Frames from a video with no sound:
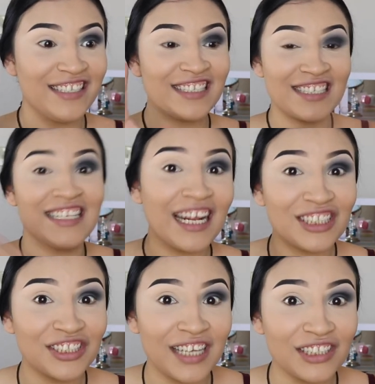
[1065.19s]

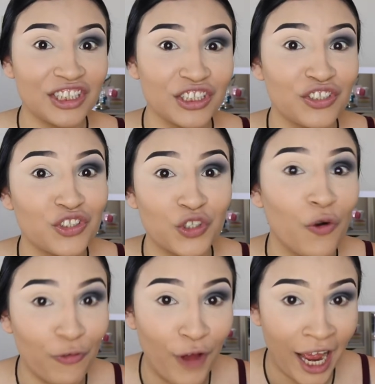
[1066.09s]
snatches that shit
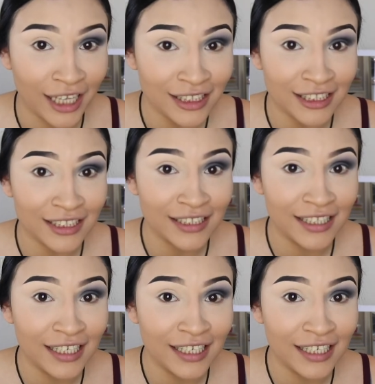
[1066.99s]
so fast.